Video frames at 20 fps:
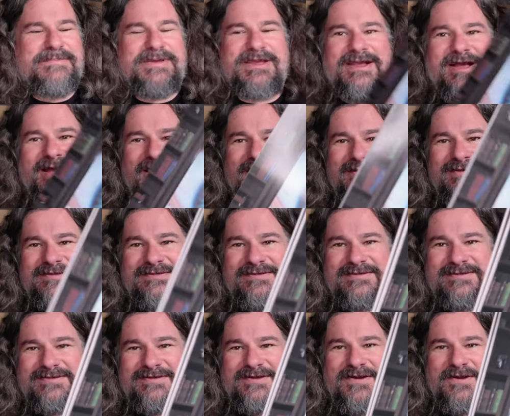
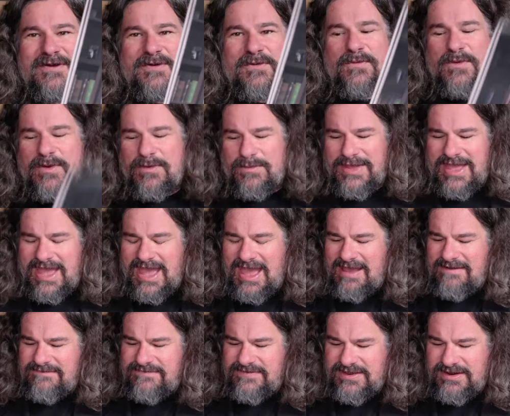Because what we
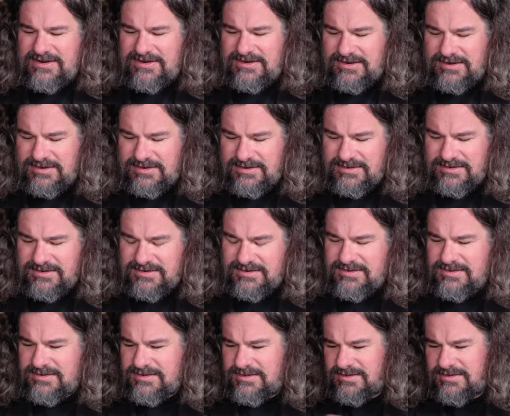have here
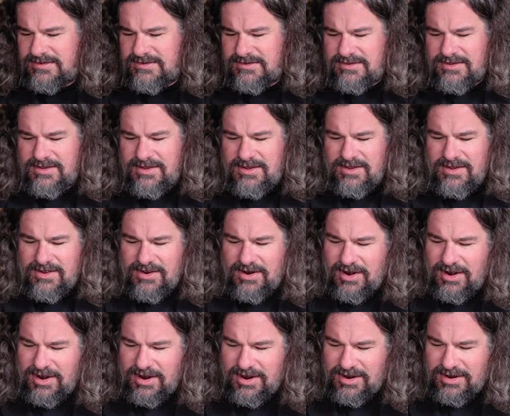
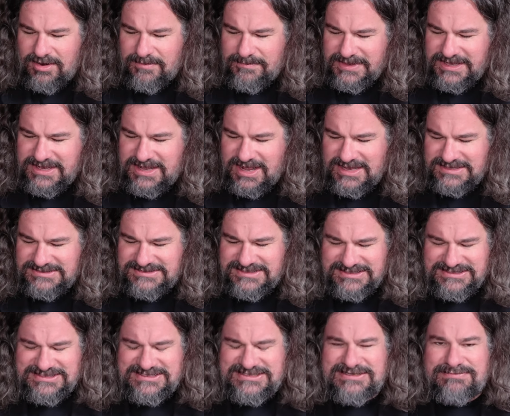are, because
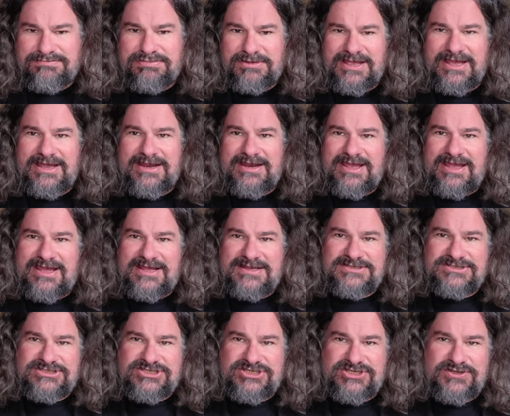it's split
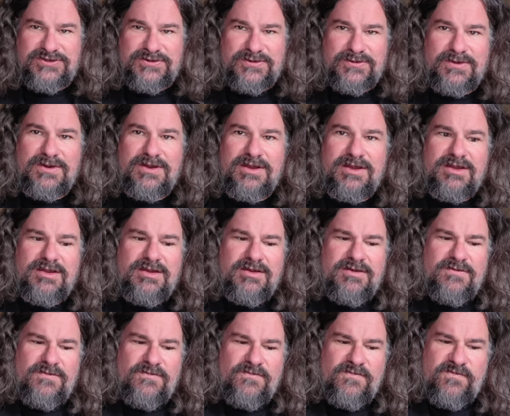into
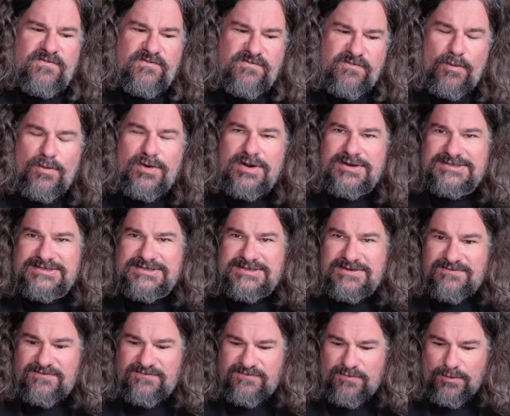four
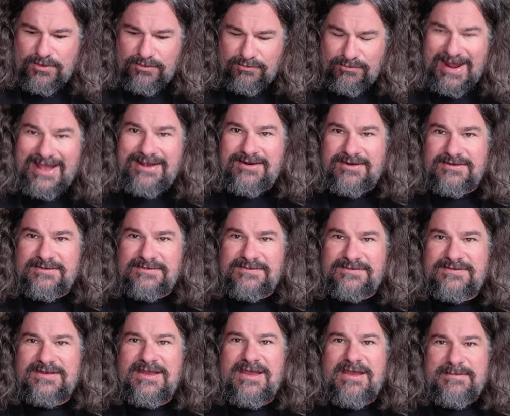
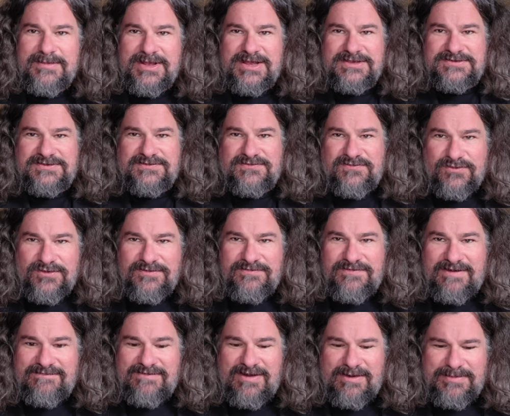records, because it's
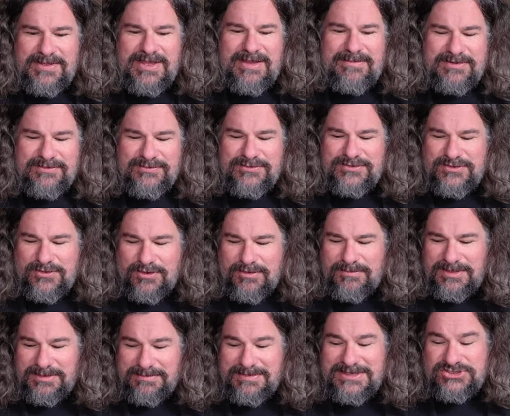45 RPM, it would
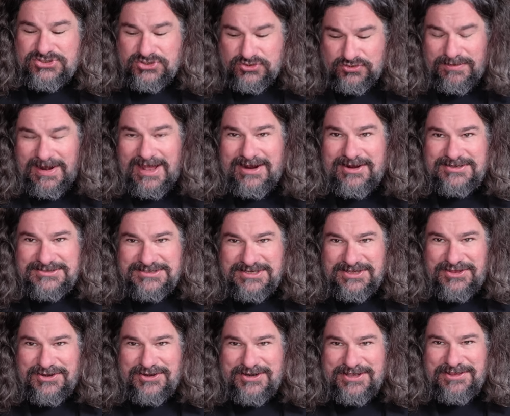normally be two records
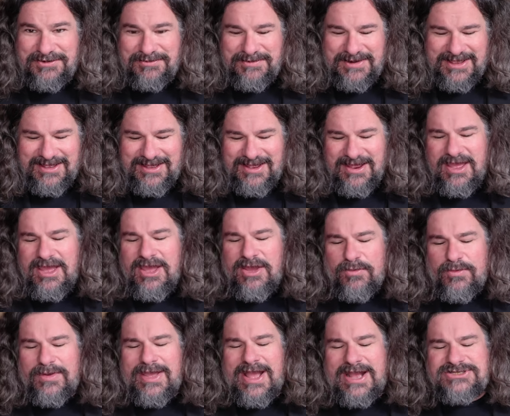at 33.
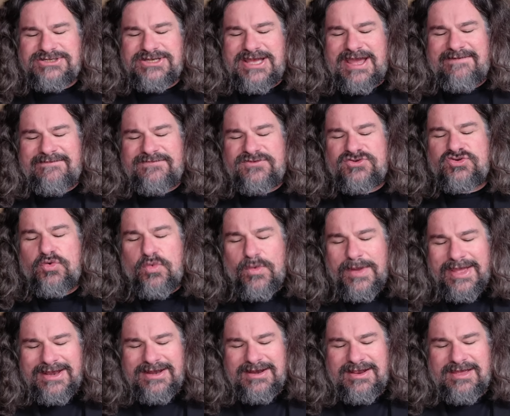We actually have
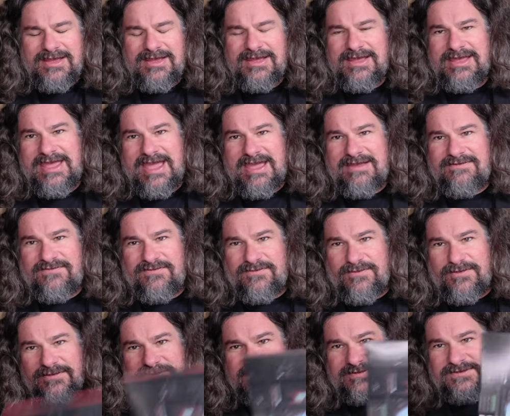twin
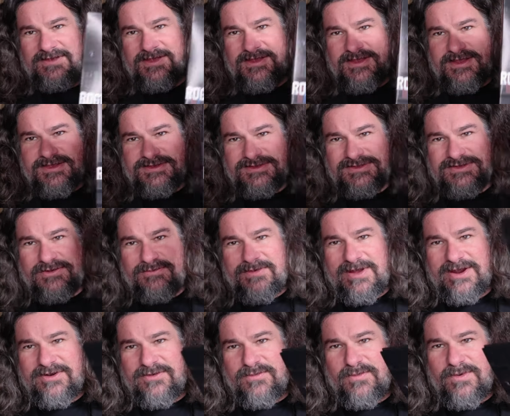gatefolds. So
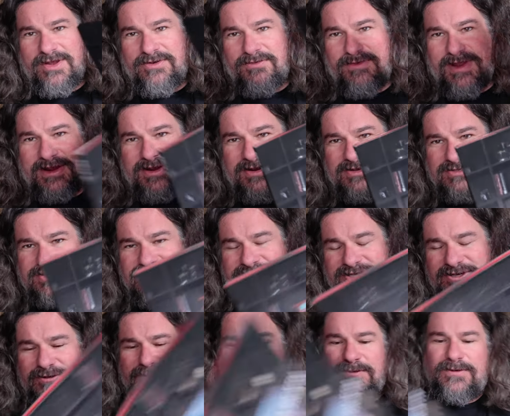record one, record
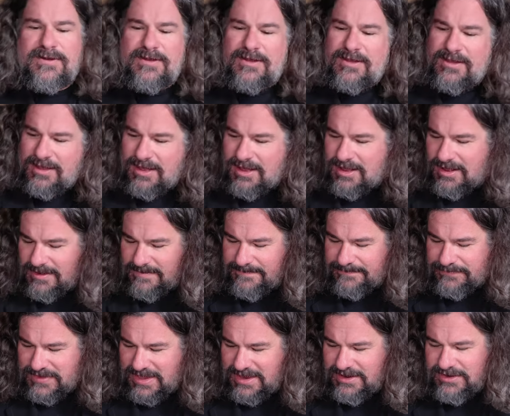two.
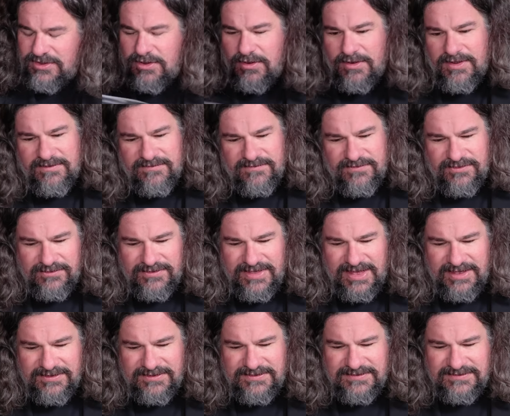And going through
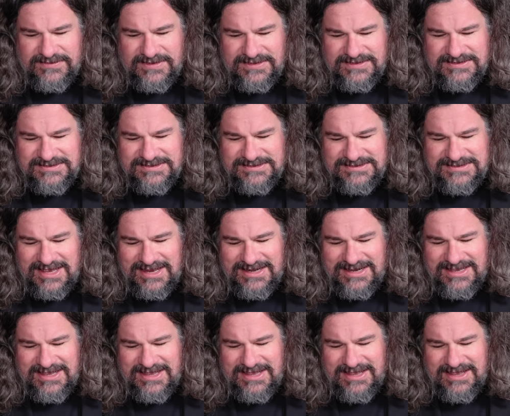that, you can see this is side
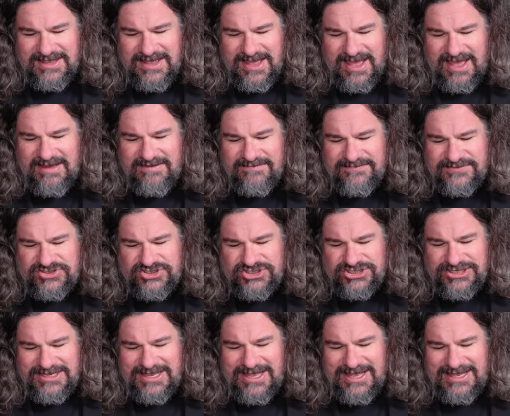E, F,
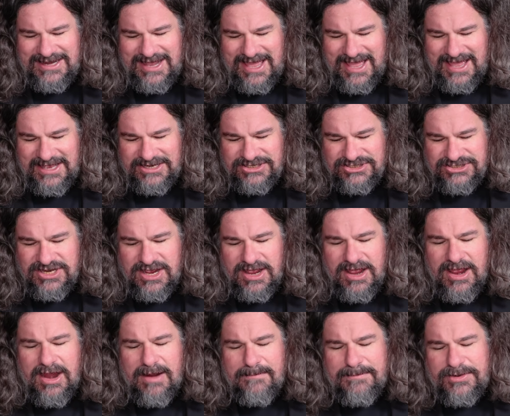G, and H.
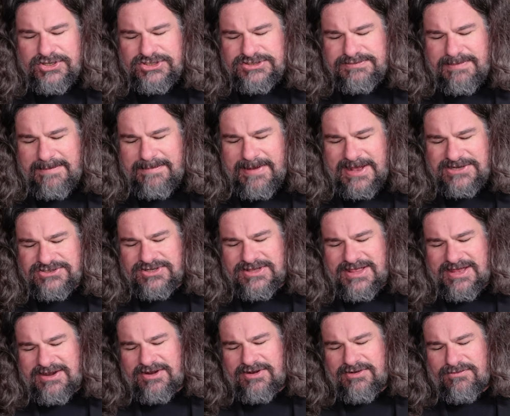Produced by Patrick
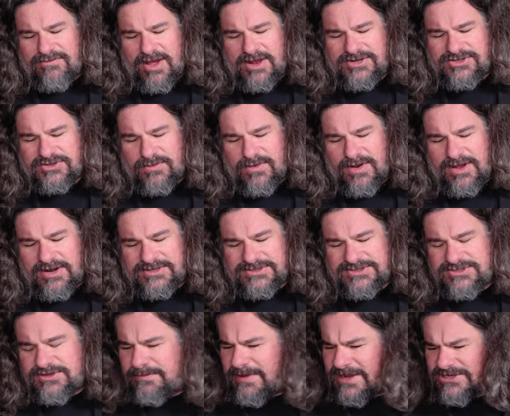Leonard and Roger
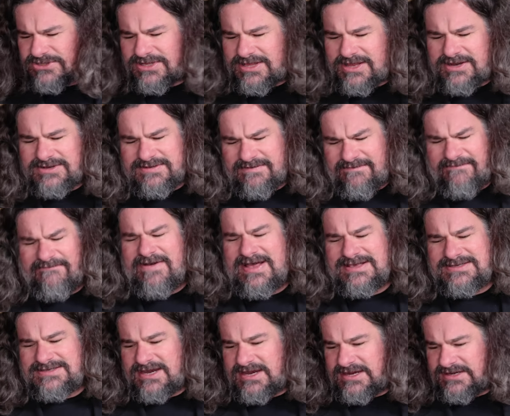Waters. So Patrick Leonard's a
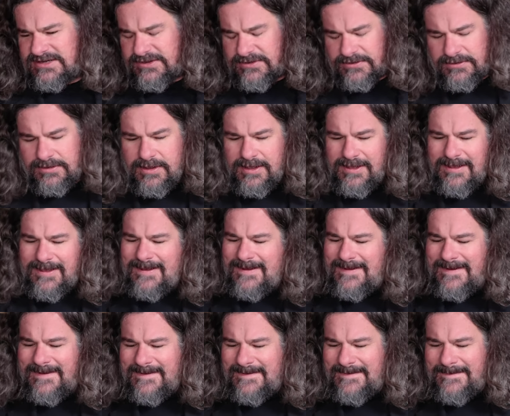fascinating dude.
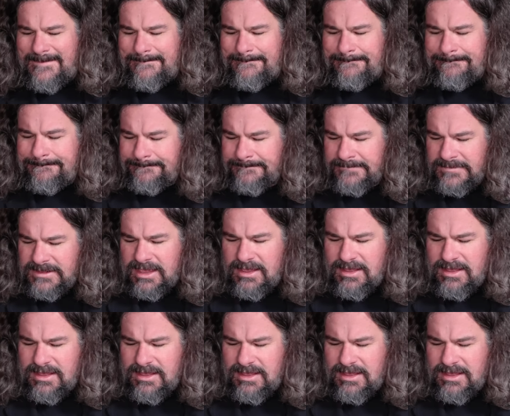Did some